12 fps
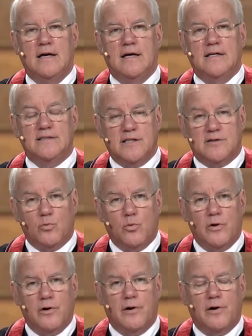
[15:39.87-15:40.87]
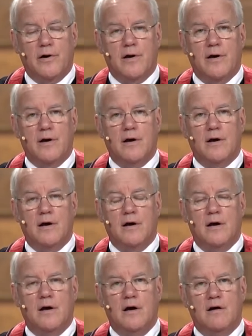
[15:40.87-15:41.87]
is that the Word
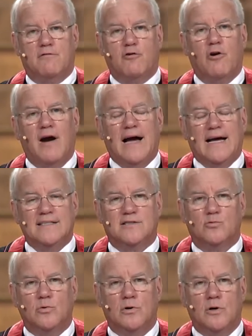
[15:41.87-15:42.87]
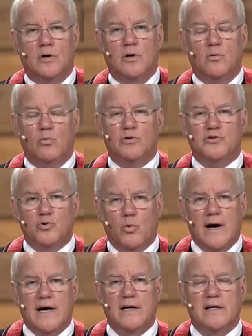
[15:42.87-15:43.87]
of Christ will, will
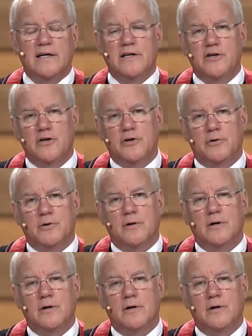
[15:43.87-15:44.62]
dwell in you